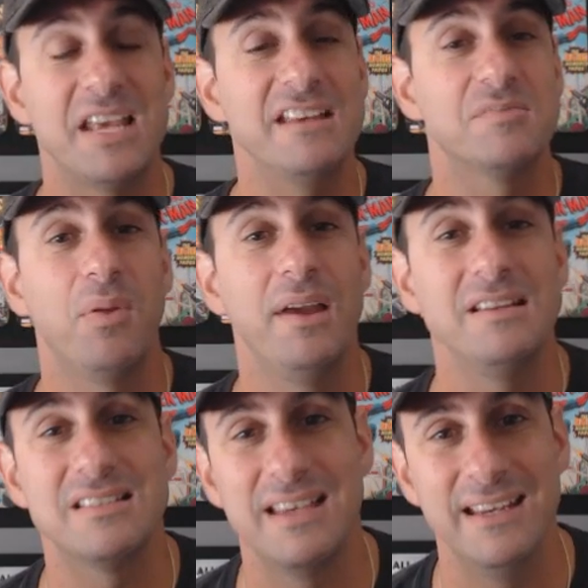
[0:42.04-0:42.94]
takes
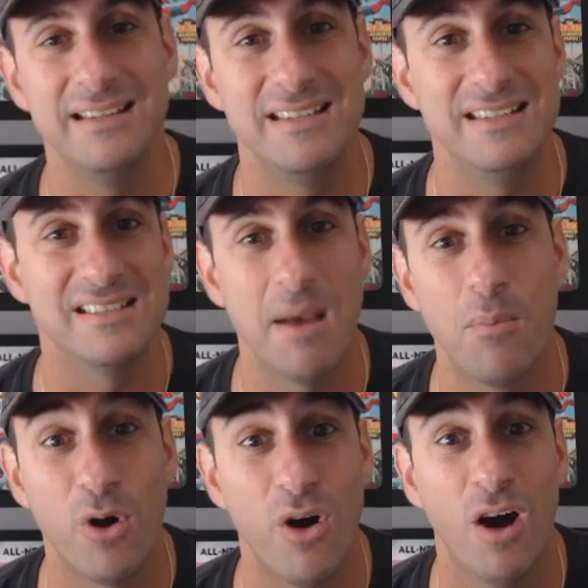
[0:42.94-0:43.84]
place in
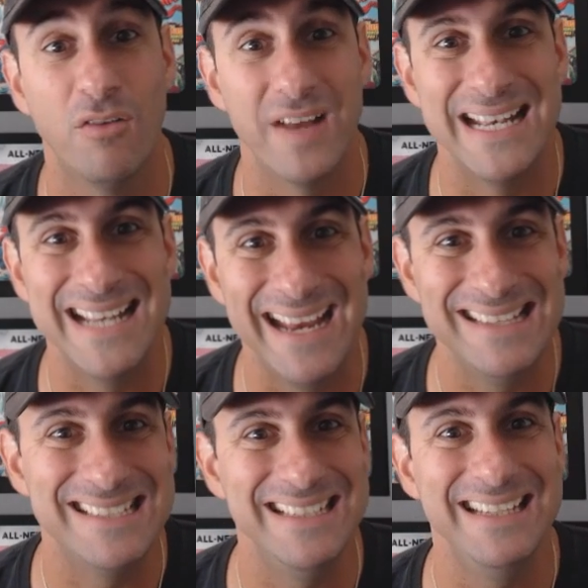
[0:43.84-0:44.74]
December of
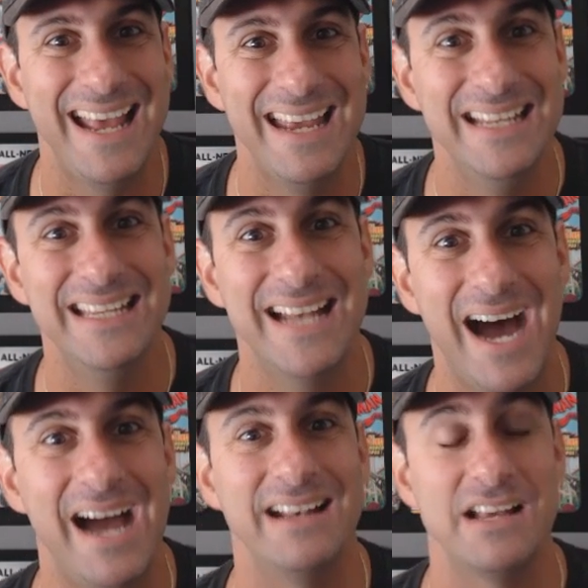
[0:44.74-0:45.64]

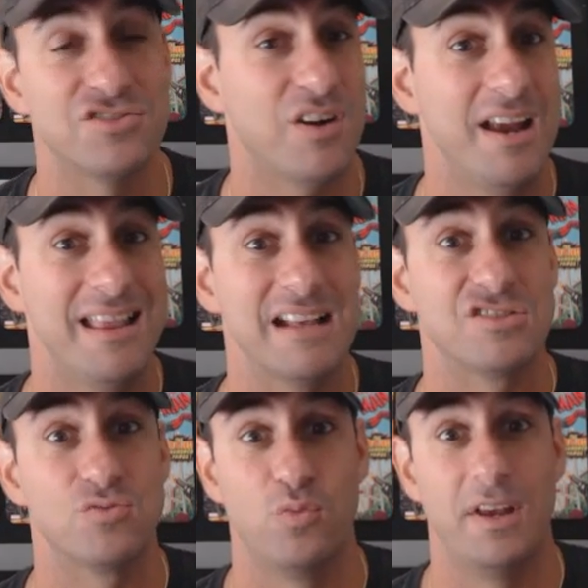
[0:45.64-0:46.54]
1989. That's right,
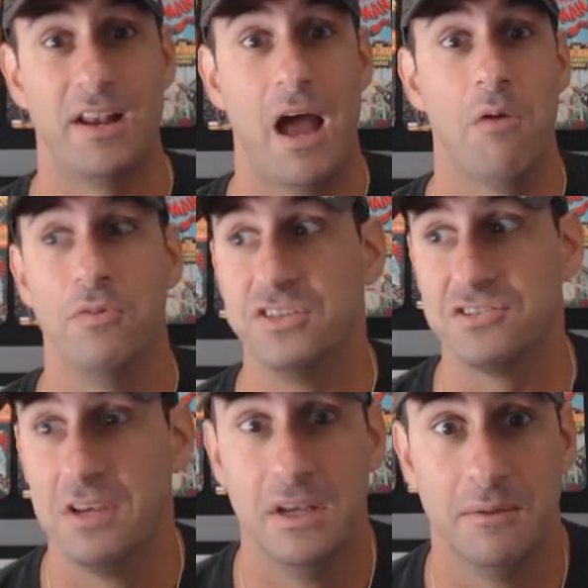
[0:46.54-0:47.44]
that's when I
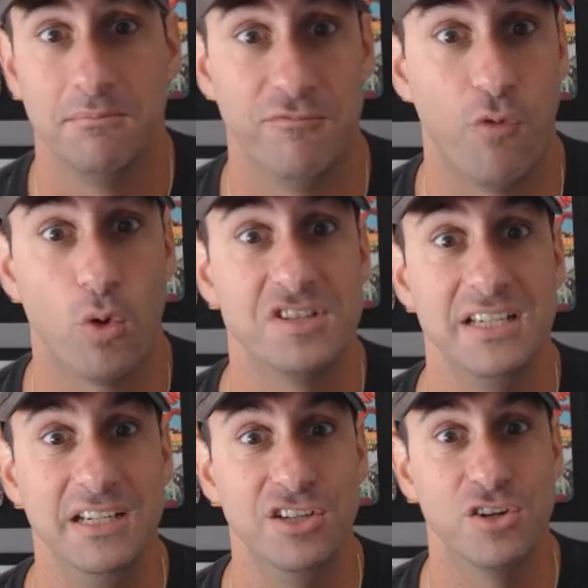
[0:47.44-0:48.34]
was
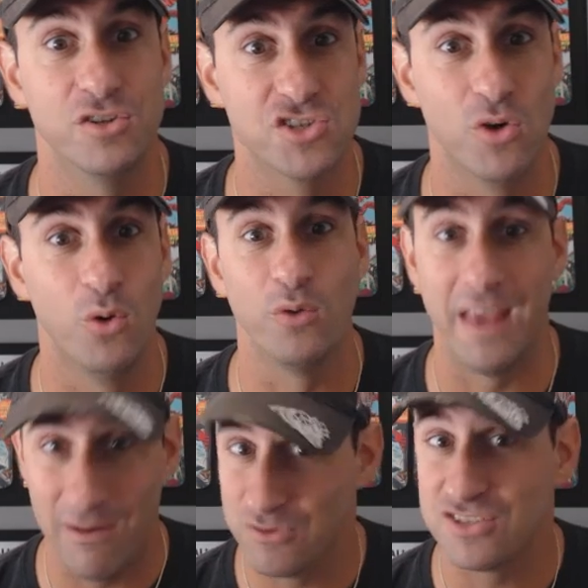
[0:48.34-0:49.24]
14 years old.
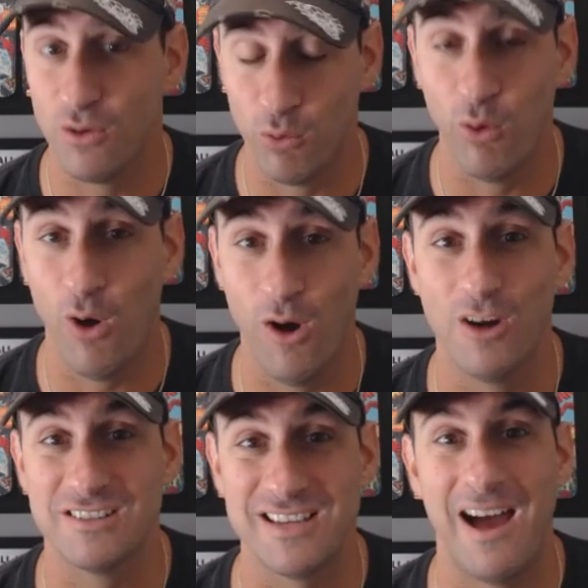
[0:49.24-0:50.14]
That was a
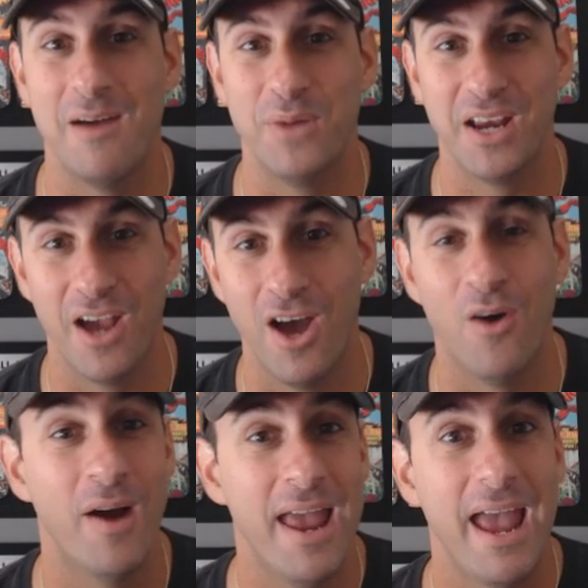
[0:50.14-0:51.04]
long time
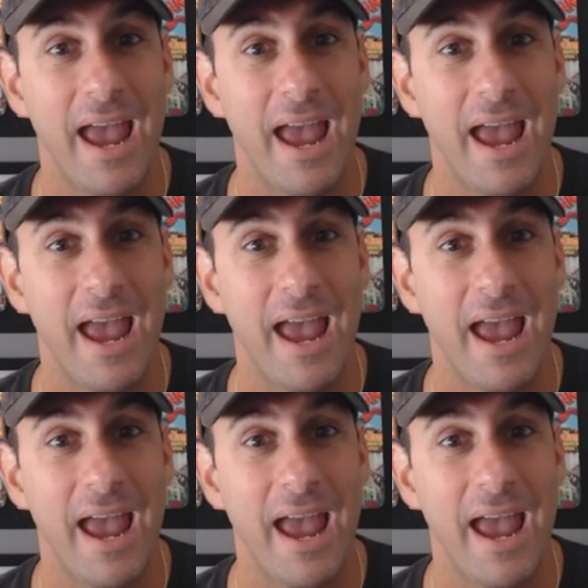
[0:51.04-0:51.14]
ago.